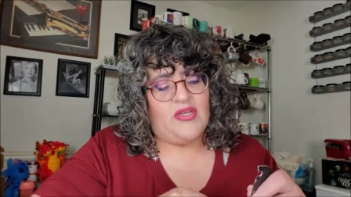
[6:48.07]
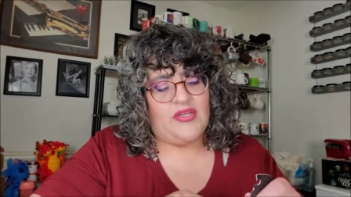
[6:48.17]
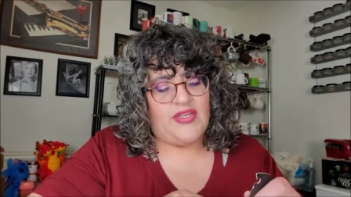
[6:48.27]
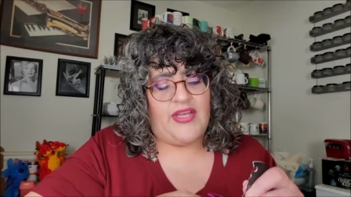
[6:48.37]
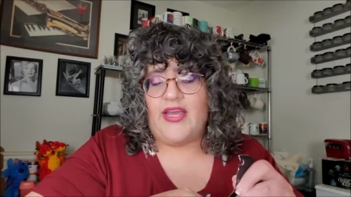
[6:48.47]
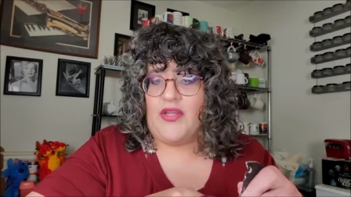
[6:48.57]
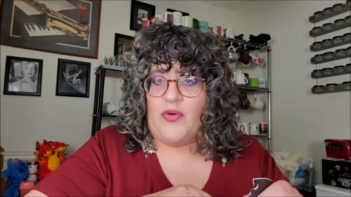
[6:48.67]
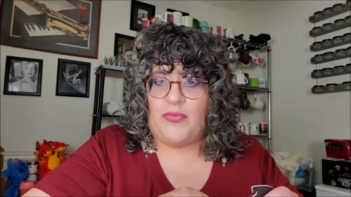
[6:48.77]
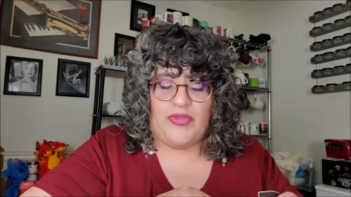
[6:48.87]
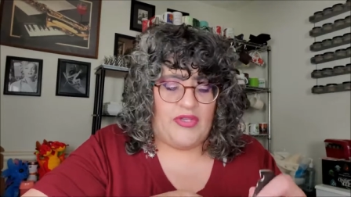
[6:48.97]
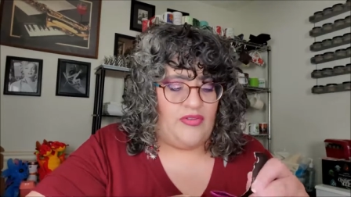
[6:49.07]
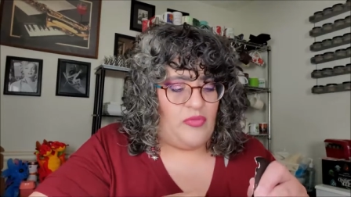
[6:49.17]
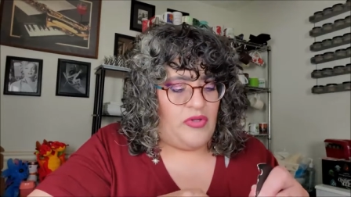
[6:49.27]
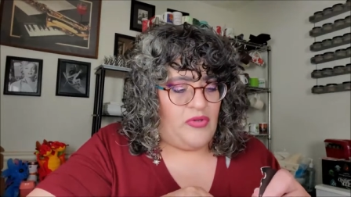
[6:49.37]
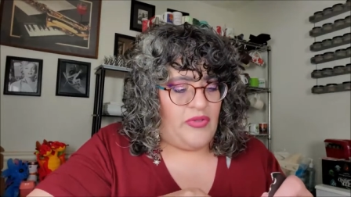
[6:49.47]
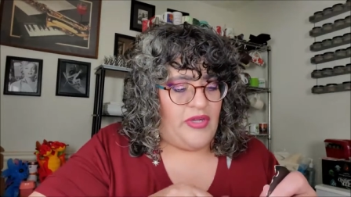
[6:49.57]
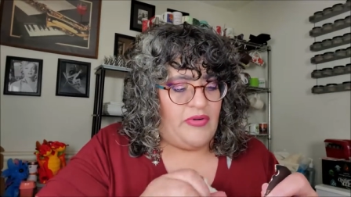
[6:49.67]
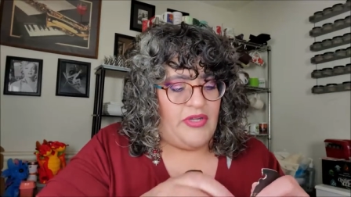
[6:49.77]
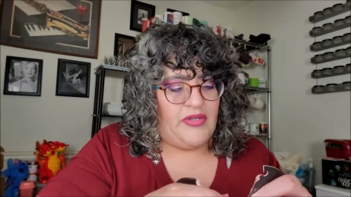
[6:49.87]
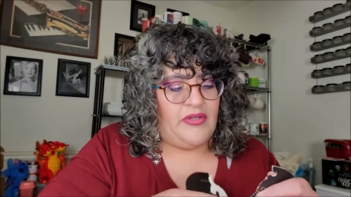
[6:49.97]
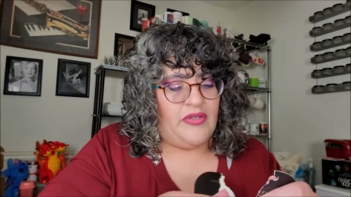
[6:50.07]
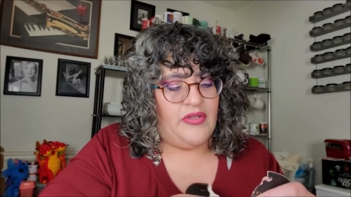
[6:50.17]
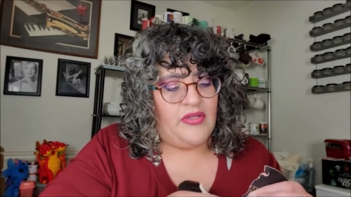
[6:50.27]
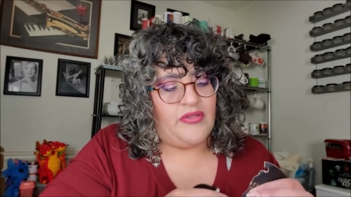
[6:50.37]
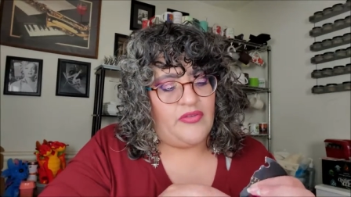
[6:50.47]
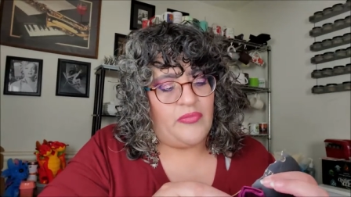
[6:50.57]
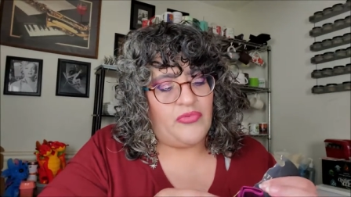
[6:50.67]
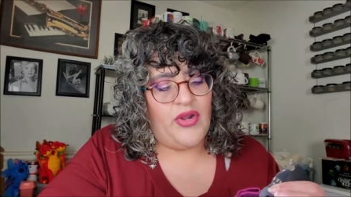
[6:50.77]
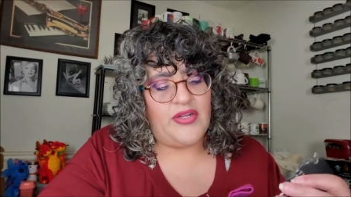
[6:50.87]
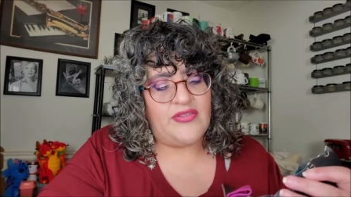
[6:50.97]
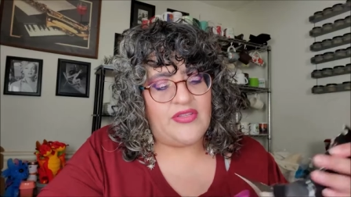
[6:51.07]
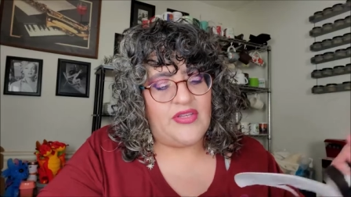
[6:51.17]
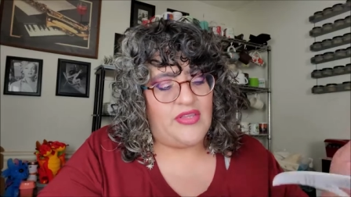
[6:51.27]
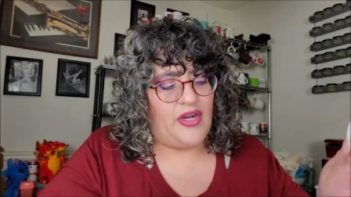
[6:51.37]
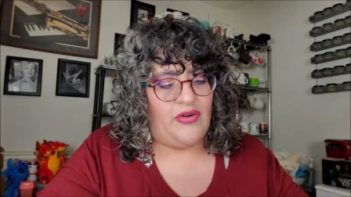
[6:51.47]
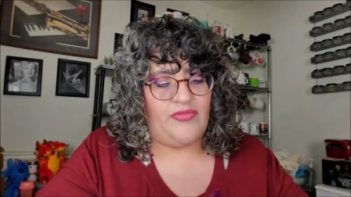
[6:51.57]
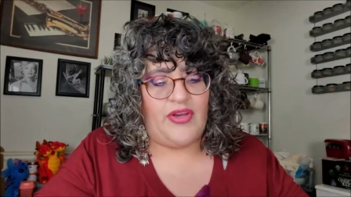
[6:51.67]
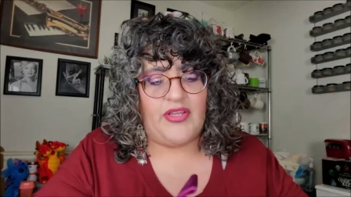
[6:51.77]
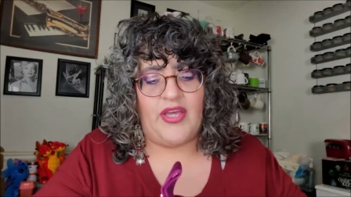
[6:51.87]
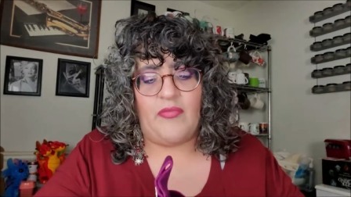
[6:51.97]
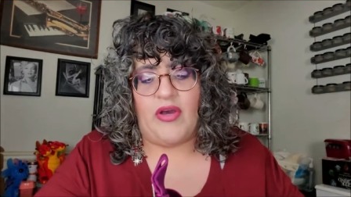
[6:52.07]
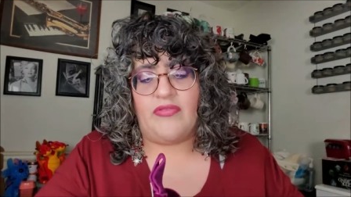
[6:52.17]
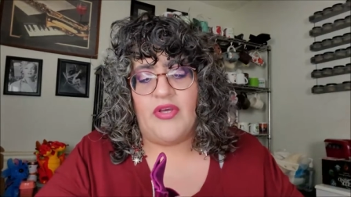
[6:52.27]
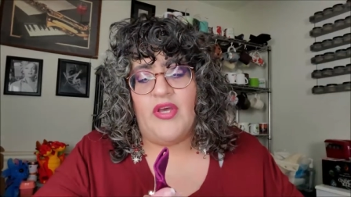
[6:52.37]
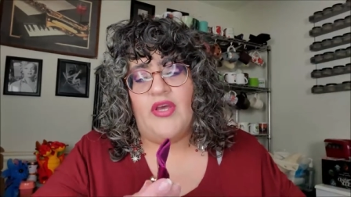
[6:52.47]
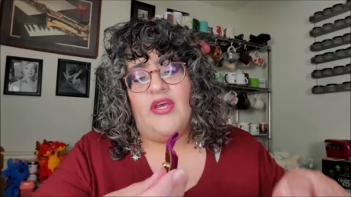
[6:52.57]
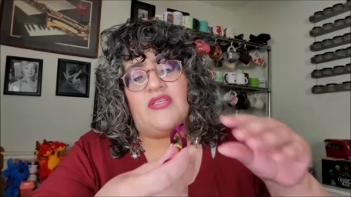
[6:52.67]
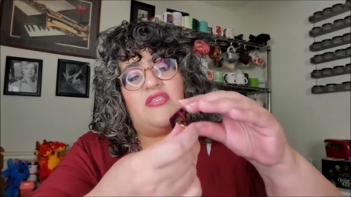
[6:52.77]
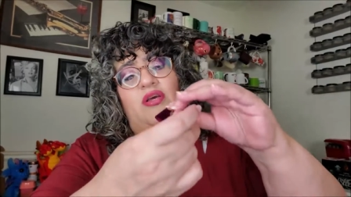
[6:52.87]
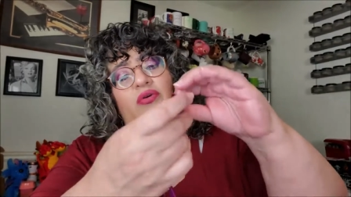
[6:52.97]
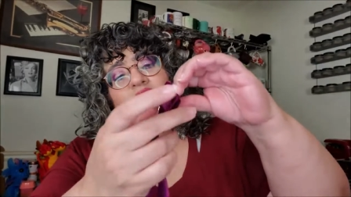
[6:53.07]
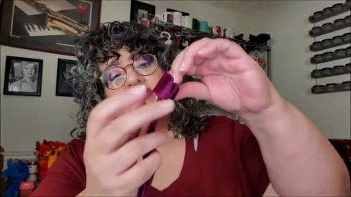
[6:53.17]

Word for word: because I can't open things. We all know that, right? So I'm trying to see it there. Finally came off. So